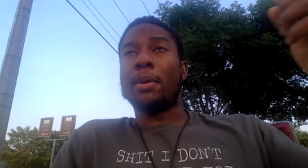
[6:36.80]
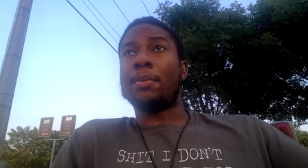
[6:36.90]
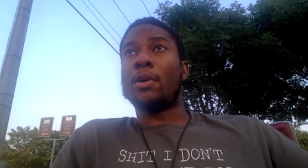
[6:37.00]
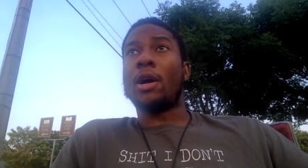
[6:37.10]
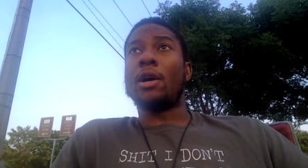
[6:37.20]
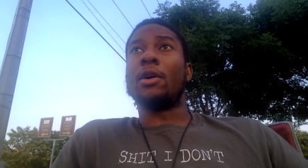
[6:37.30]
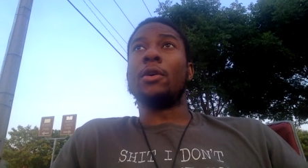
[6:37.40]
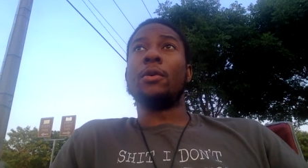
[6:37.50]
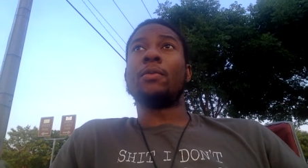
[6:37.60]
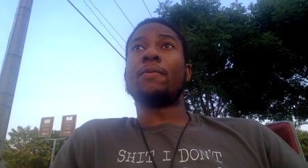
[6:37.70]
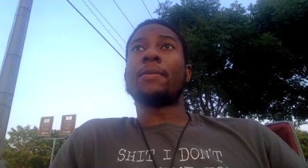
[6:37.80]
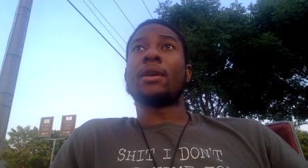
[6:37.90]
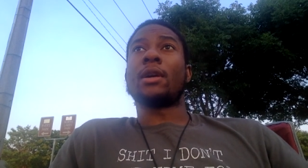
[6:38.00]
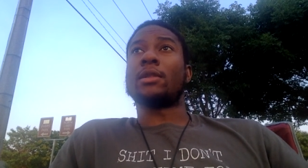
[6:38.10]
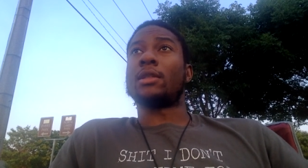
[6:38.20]
people home
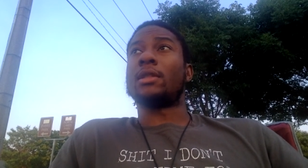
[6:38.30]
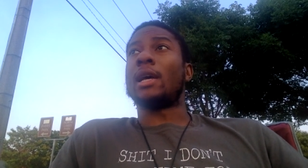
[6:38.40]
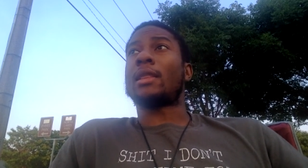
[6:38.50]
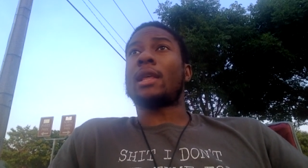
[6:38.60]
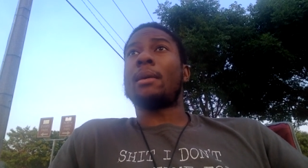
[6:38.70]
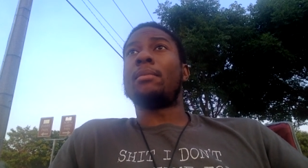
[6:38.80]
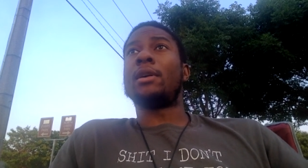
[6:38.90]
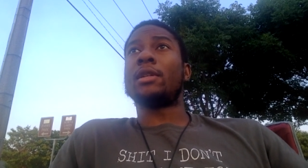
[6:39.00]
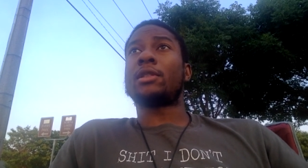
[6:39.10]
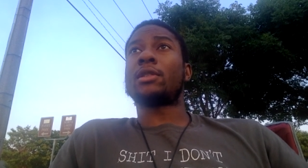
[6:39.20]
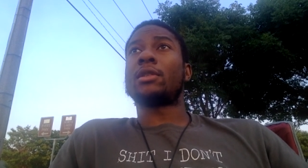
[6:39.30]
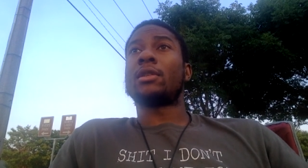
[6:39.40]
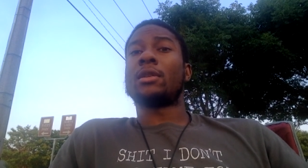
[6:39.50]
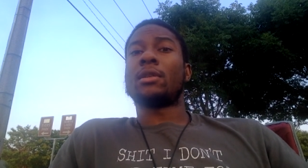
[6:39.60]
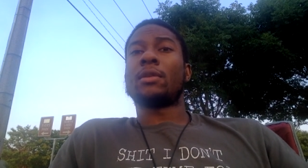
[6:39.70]
because it's not that much
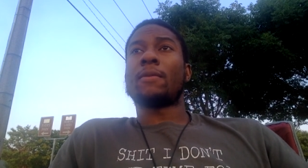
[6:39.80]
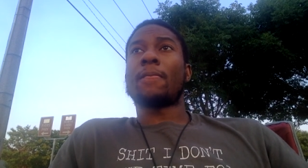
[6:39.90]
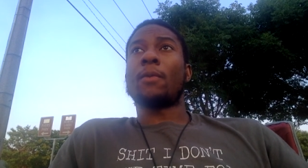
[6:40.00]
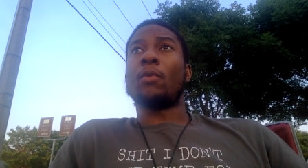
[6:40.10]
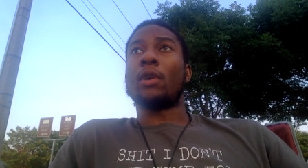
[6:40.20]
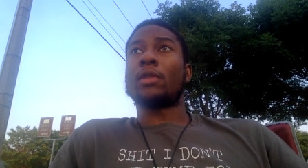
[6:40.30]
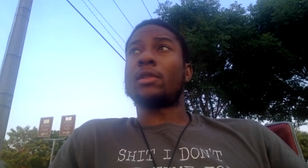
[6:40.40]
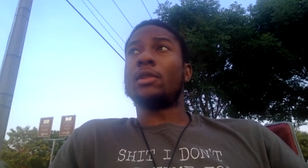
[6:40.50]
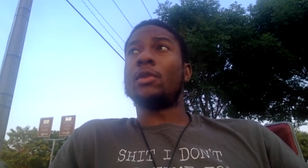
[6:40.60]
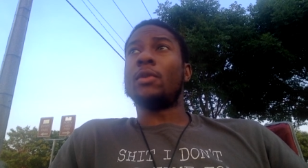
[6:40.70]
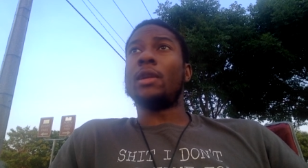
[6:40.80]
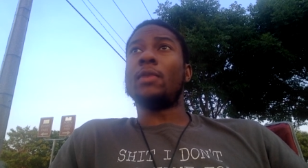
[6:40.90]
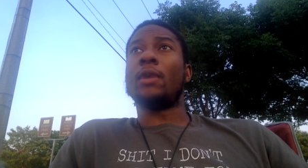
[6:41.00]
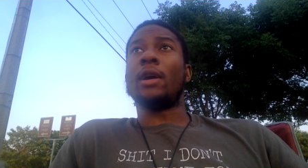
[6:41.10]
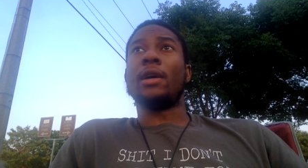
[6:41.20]
work to do
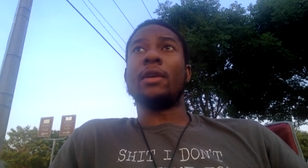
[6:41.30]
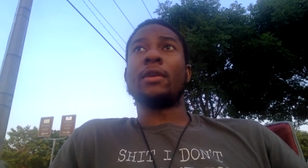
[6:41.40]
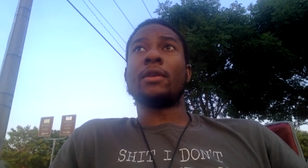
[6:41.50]
anyway.